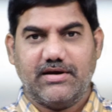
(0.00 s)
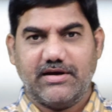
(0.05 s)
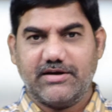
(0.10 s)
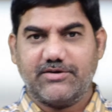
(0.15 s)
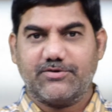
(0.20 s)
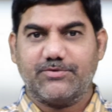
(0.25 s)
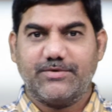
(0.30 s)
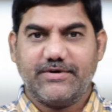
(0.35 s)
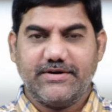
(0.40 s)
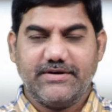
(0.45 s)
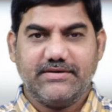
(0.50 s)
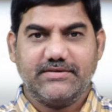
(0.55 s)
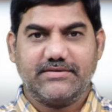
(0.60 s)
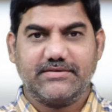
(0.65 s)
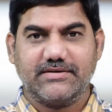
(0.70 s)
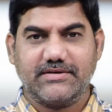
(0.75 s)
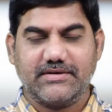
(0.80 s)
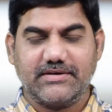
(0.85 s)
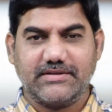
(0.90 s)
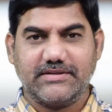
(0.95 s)
Hi everybody,
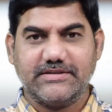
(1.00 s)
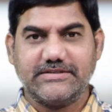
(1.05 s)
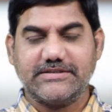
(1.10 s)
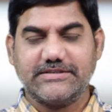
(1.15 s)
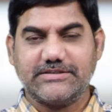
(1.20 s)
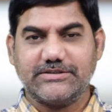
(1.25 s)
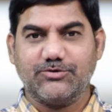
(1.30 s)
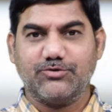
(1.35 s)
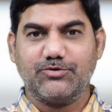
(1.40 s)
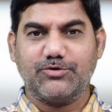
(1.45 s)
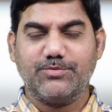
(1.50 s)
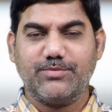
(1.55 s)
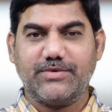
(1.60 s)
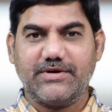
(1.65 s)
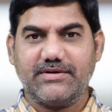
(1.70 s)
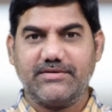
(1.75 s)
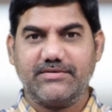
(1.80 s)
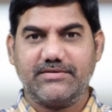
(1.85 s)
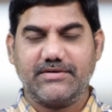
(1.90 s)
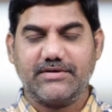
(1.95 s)
this is Shiva
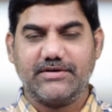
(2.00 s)
Kumar,